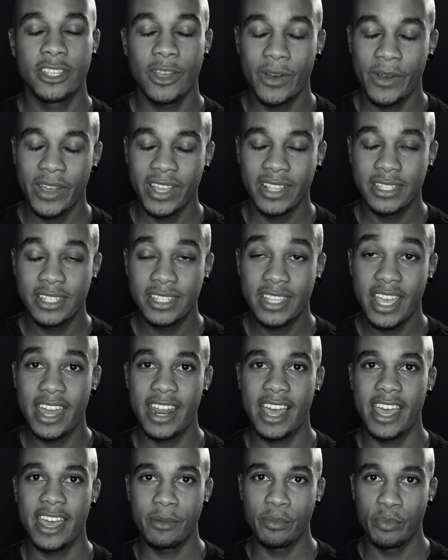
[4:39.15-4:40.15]
so instead
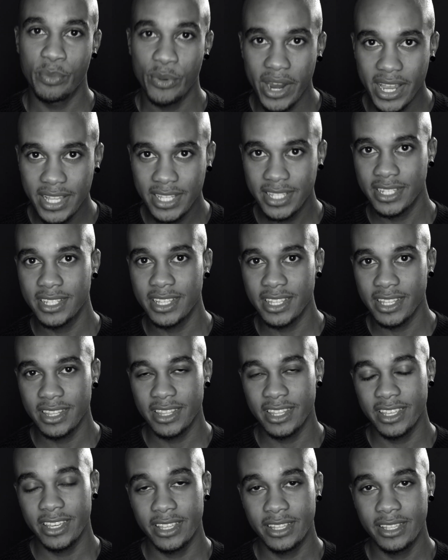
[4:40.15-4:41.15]
I embraced
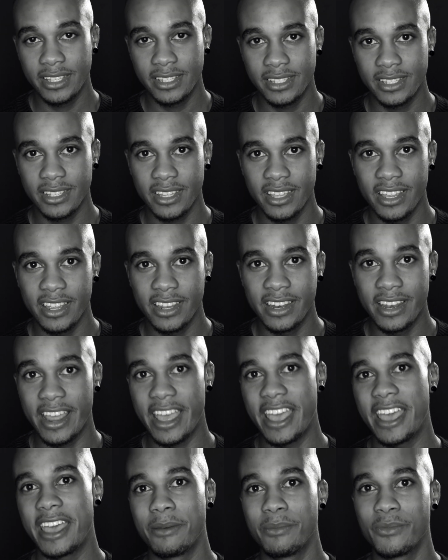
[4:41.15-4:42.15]
this
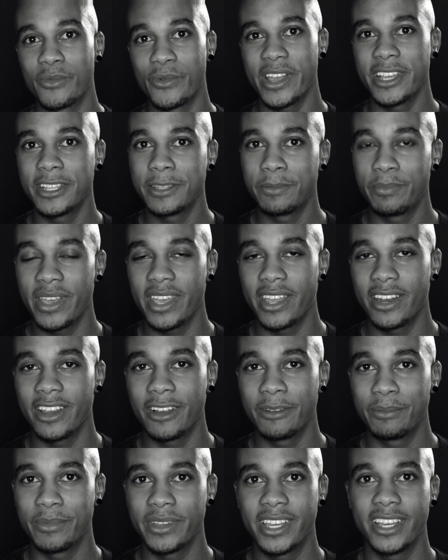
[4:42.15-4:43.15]
name,
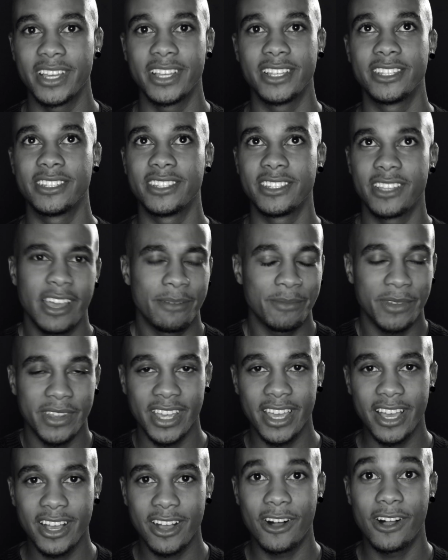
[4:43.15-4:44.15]
Racebaitr, because I'm
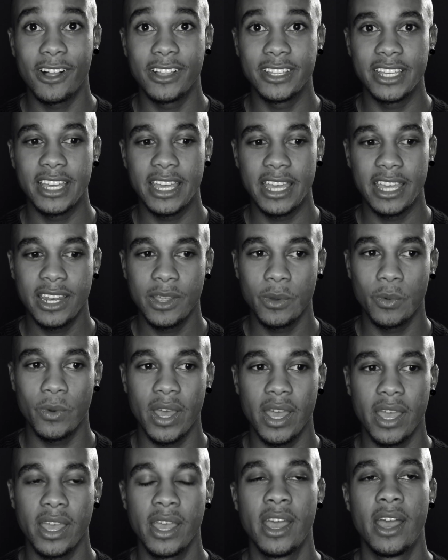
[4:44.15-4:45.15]
gonna get called it
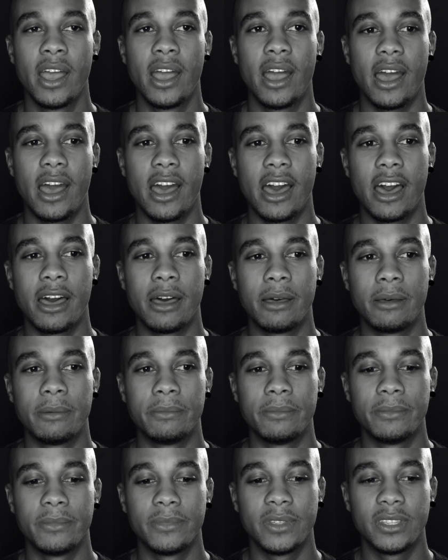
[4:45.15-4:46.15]
anyway,
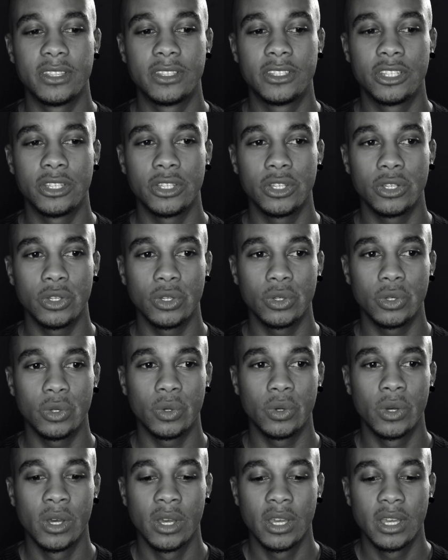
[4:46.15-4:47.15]

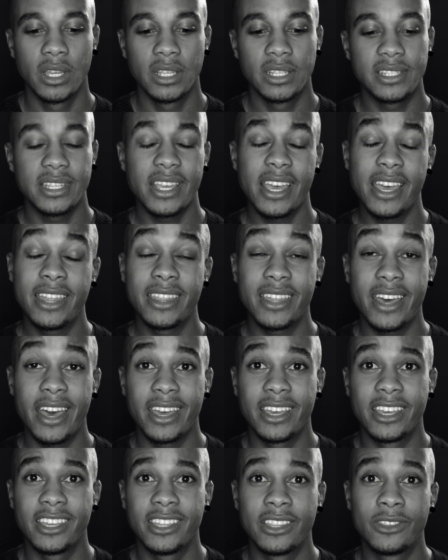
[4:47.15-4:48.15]
to say
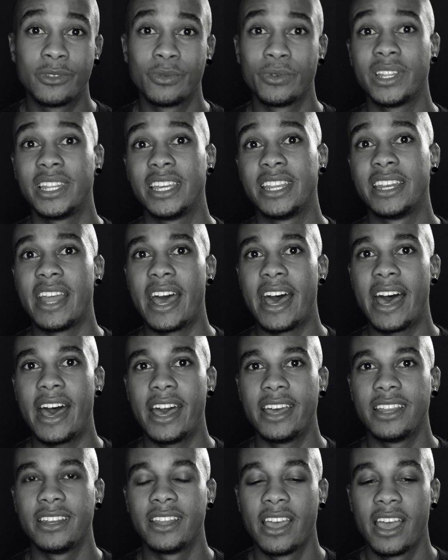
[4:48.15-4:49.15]
that it's really
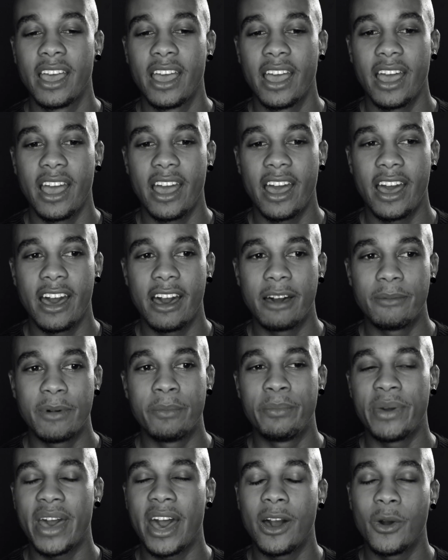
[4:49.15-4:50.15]
not
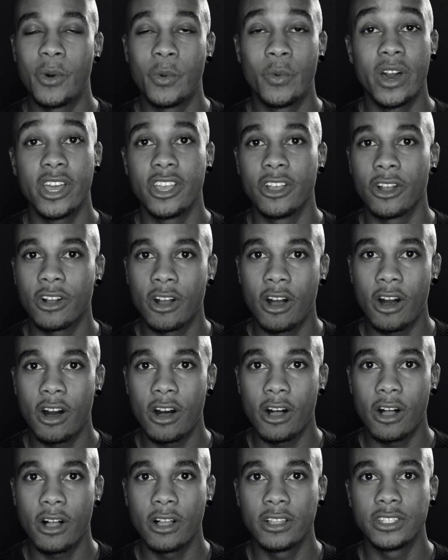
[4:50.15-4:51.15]
about what you're
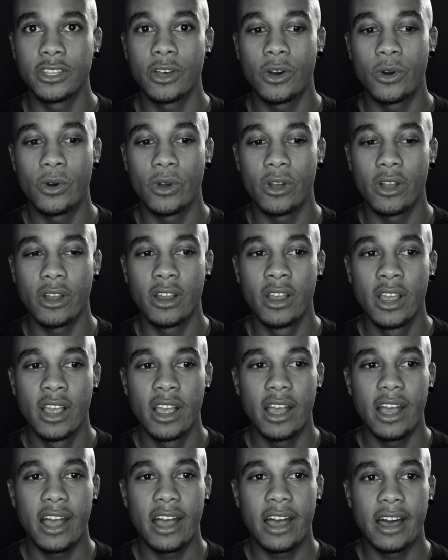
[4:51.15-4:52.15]
called or
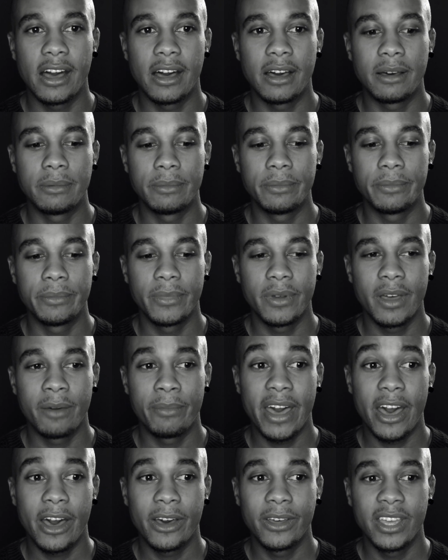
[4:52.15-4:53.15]

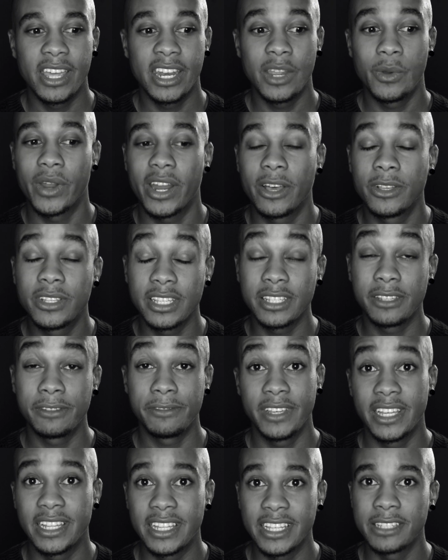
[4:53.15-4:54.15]
about anyone else's
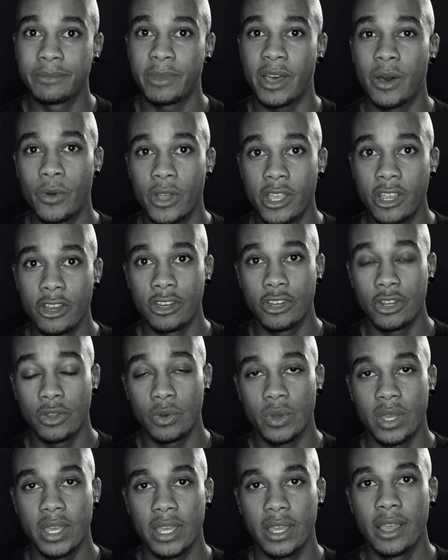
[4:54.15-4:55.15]
feelings about what you're
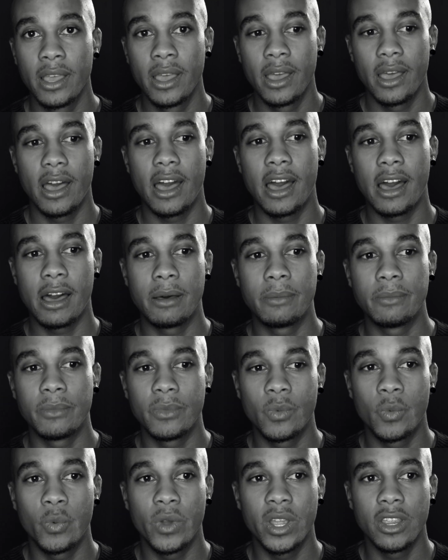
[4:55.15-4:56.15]
doing
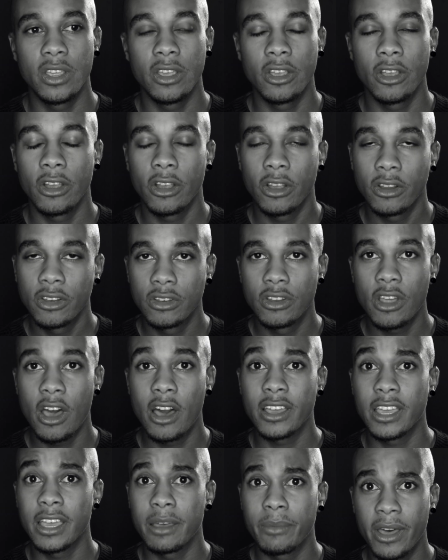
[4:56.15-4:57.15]
when you're
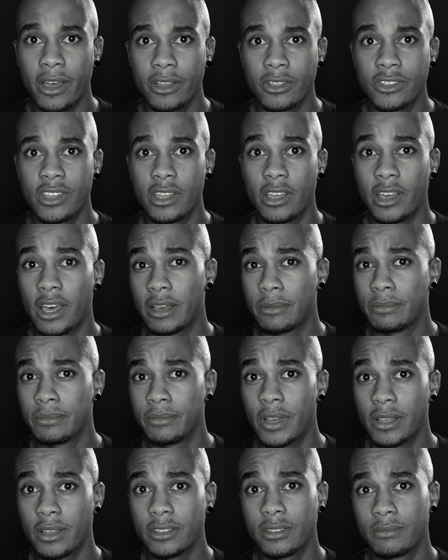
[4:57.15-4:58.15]
talking about
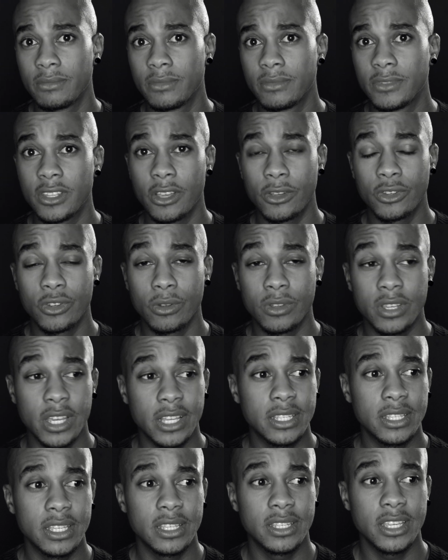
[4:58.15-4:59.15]
social
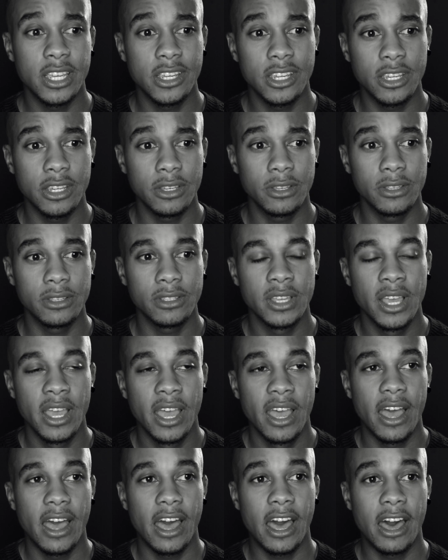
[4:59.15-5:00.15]
justice issues,
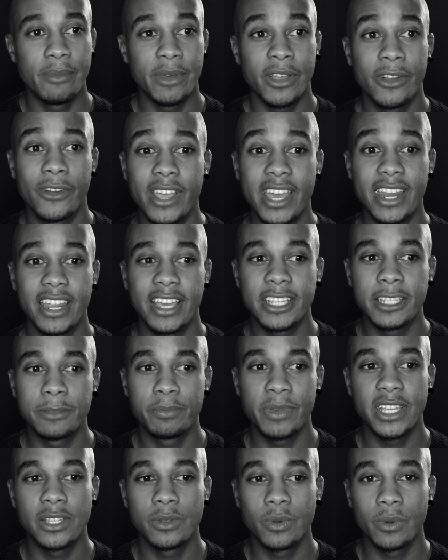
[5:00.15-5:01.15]
and creating a
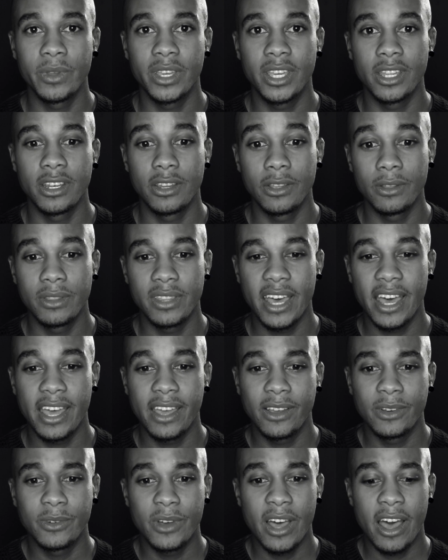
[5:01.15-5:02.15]
space where we can do
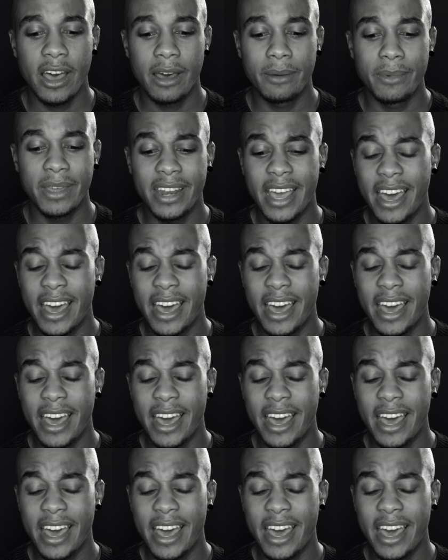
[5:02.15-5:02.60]
that and